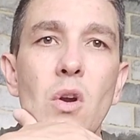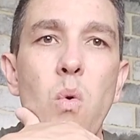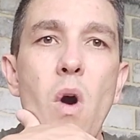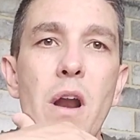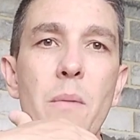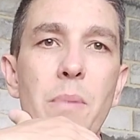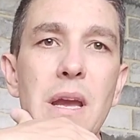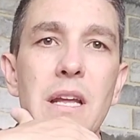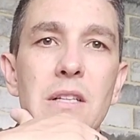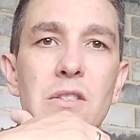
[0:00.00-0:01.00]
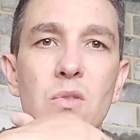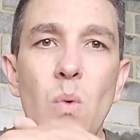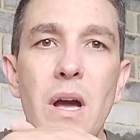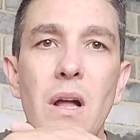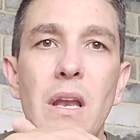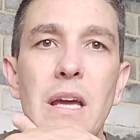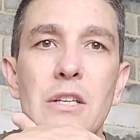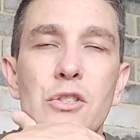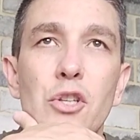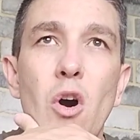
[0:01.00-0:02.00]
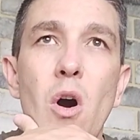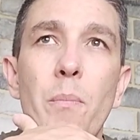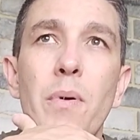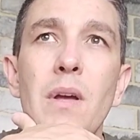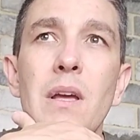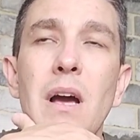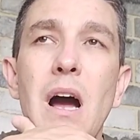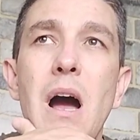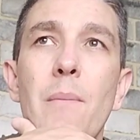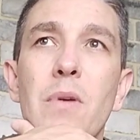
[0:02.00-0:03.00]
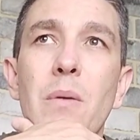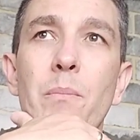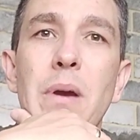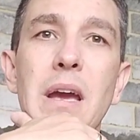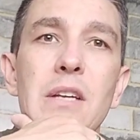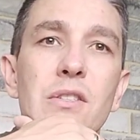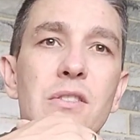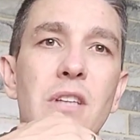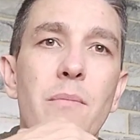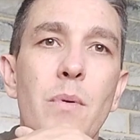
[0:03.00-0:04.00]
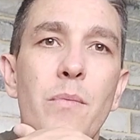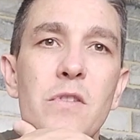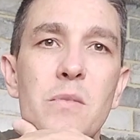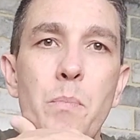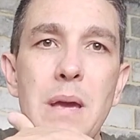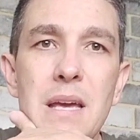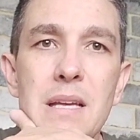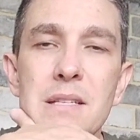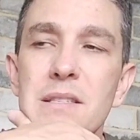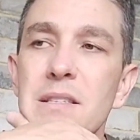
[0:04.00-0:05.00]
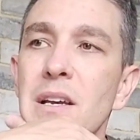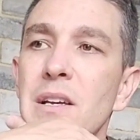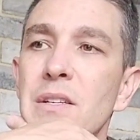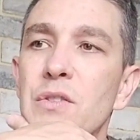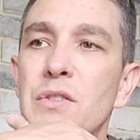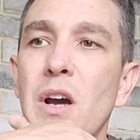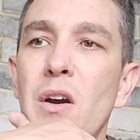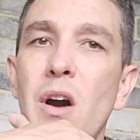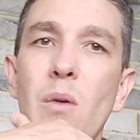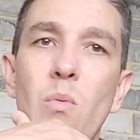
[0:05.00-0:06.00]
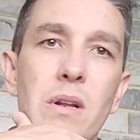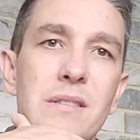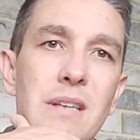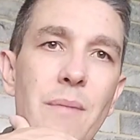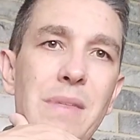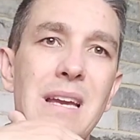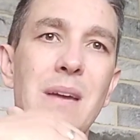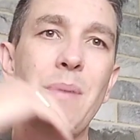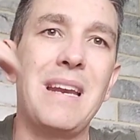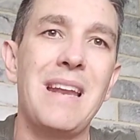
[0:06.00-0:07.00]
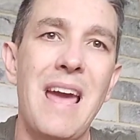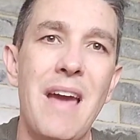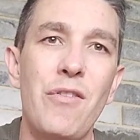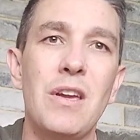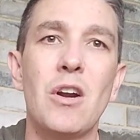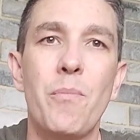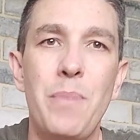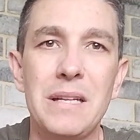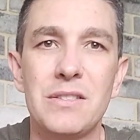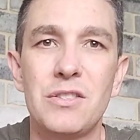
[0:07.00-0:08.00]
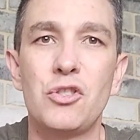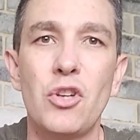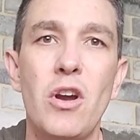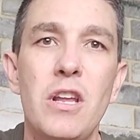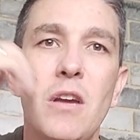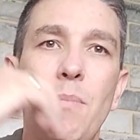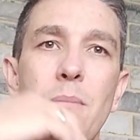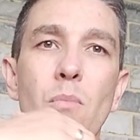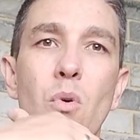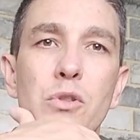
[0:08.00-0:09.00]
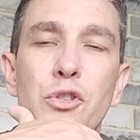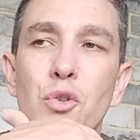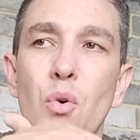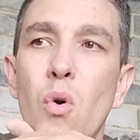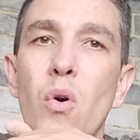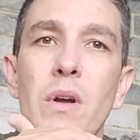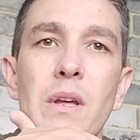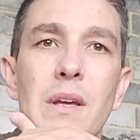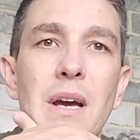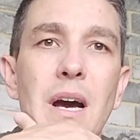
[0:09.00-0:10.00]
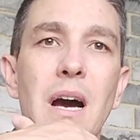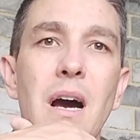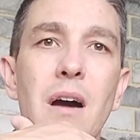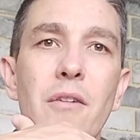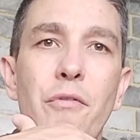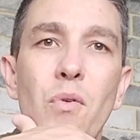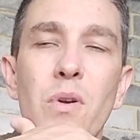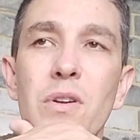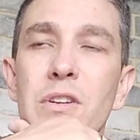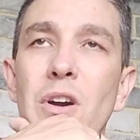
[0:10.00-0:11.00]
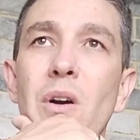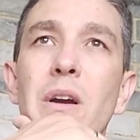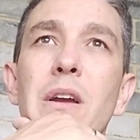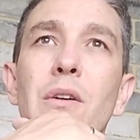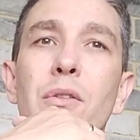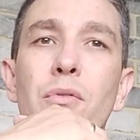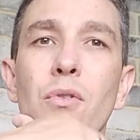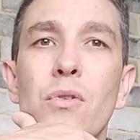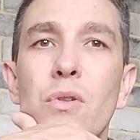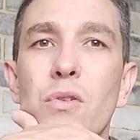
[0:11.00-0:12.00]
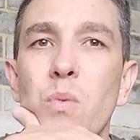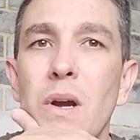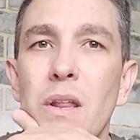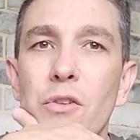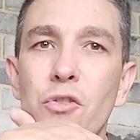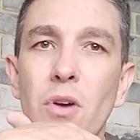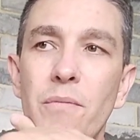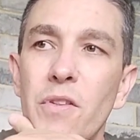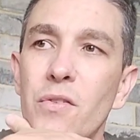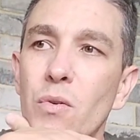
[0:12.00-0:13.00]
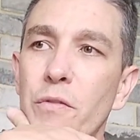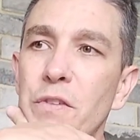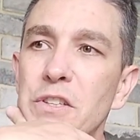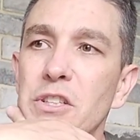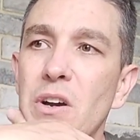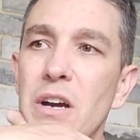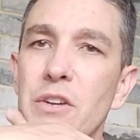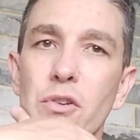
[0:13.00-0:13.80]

quite a bit in swell and chop um, compared to some of its peers. So I wanted something a bit heavier, a bit sturdier, a bit more sure uh, footed going through the swell and the chop for the sort of fishing I